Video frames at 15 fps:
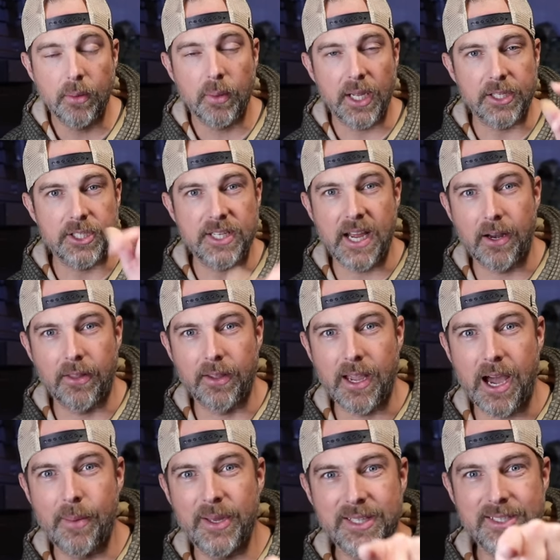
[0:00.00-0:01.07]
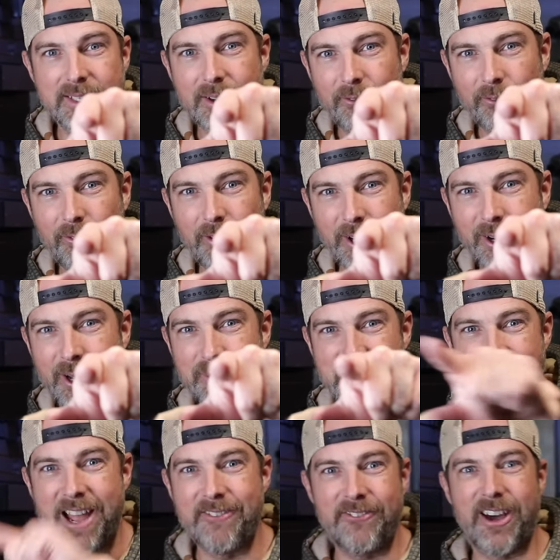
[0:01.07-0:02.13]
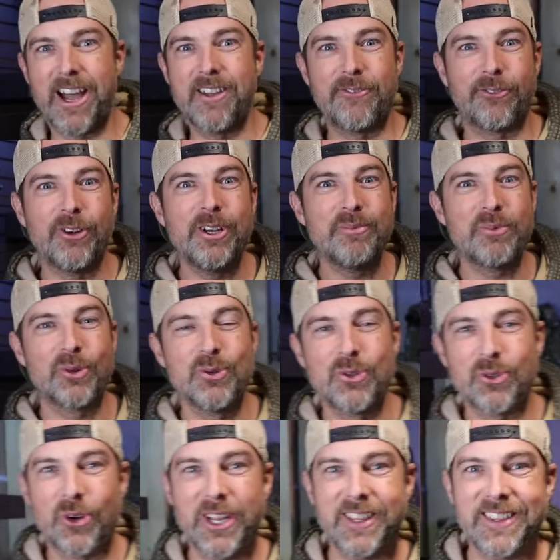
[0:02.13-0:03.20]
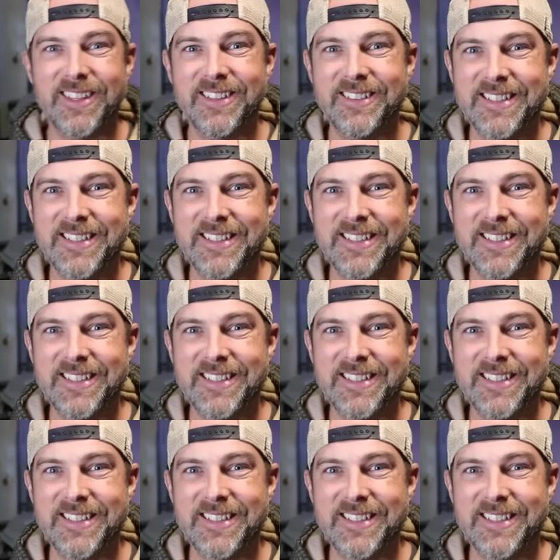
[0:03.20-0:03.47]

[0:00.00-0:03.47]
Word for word: catch you down in the comments. Here comes a high five. Freedom through strength.